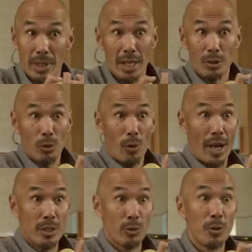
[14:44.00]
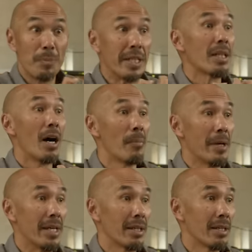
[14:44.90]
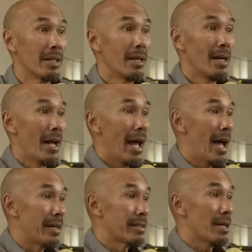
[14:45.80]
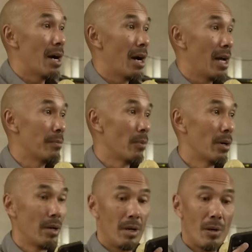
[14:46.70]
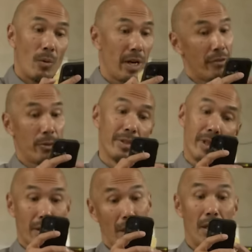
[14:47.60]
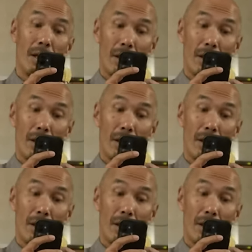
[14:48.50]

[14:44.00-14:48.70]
that Christ would be coming at a time when everyone's like